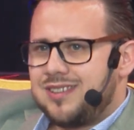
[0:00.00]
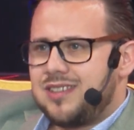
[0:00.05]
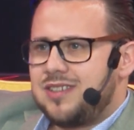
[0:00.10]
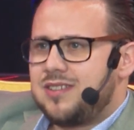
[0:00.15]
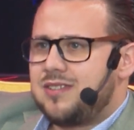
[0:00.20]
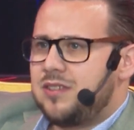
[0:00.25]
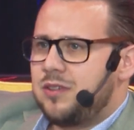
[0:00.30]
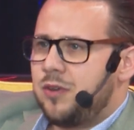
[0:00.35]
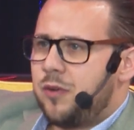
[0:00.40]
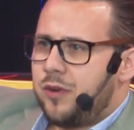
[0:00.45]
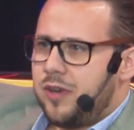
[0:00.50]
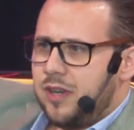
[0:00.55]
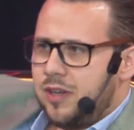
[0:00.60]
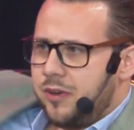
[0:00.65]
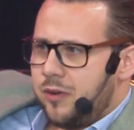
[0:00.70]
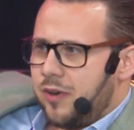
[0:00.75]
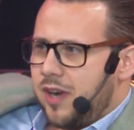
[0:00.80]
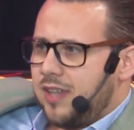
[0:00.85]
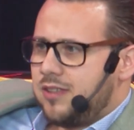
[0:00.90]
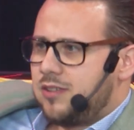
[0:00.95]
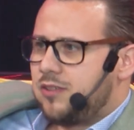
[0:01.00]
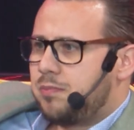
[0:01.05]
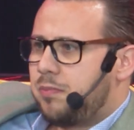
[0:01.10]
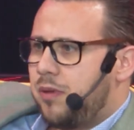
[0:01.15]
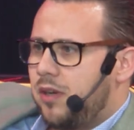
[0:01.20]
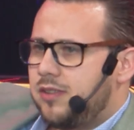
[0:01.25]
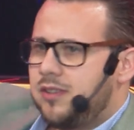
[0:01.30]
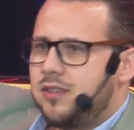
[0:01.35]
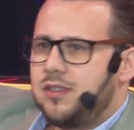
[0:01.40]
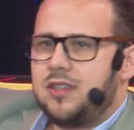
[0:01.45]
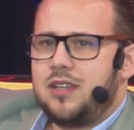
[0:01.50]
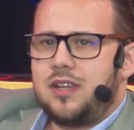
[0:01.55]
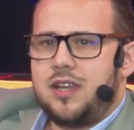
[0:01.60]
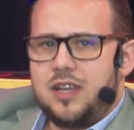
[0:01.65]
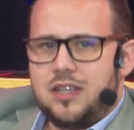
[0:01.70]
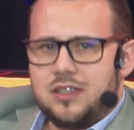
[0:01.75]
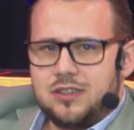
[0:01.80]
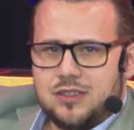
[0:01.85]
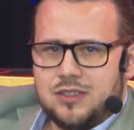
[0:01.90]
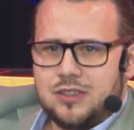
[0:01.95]
It's in a really right spot,
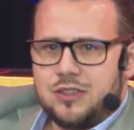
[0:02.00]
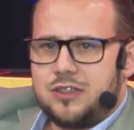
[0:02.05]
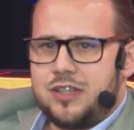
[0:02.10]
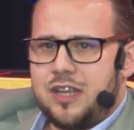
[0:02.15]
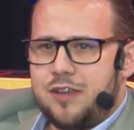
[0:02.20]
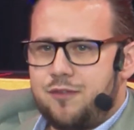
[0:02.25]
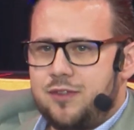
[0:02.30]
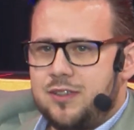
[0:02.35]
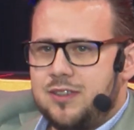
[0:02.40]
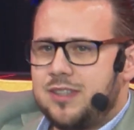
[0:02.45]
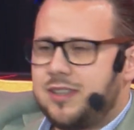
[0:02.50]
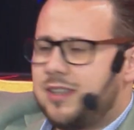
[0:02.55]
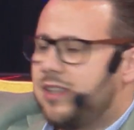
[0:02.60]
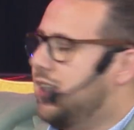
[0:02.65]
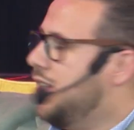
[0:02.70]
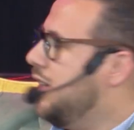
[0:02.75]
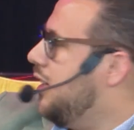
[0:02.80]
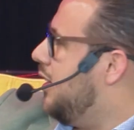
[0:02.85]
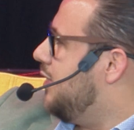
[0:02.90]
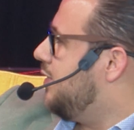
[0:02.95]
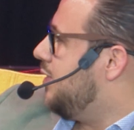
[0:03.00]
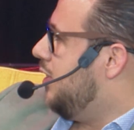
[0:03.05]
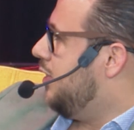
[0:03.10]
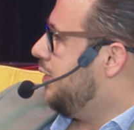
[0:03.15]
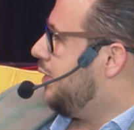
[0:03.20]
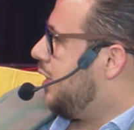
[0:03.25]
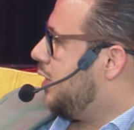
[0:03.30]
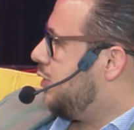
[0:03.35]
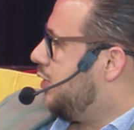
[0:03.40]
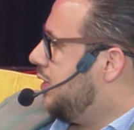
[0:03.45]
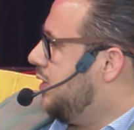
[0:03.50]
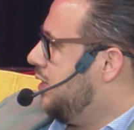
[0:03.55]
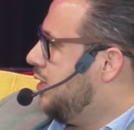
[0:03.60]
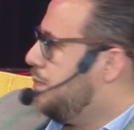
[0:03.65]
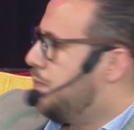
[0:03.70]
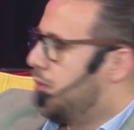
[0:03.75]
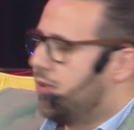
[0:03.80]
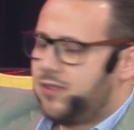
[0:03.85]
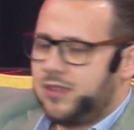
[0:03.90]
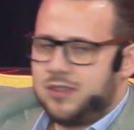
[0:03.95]
and definitely, as Andras said in the
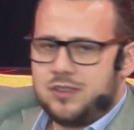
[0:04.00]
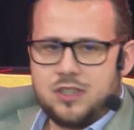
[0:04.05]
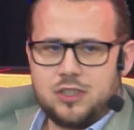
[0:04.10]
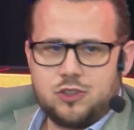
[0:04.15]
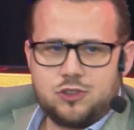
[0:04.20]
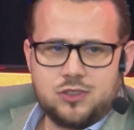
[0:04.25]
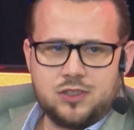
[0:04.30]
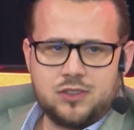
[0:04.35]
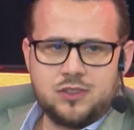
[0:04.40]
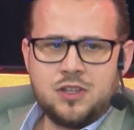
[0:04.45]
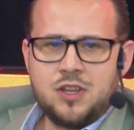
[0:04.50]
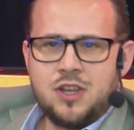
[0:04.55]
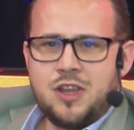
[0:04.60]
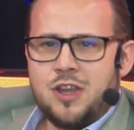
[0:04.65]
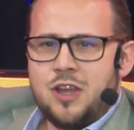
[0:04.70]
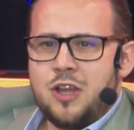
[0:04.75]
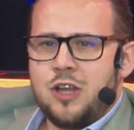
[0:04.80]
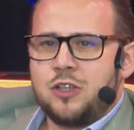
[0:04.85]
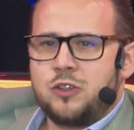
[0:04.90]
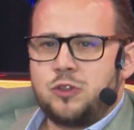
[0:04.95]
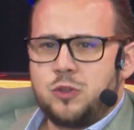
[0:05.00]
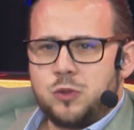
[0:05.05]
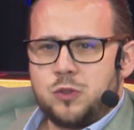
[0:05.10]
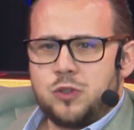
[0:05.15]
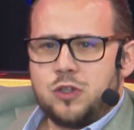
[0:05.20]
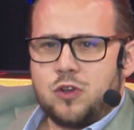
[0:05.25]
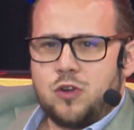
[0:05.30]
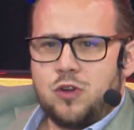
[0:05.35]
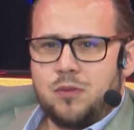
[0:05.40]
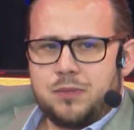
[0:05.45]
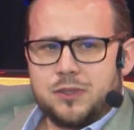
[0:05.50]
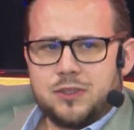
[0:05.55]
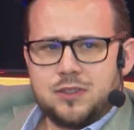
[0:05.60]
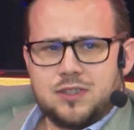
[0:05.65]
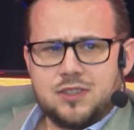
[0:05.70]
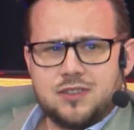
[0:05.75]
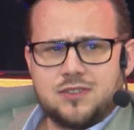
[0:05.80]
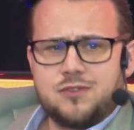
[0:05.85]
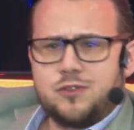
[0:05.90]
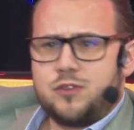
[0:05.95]
presentation, due to the
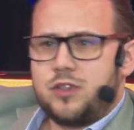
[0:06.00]
competitive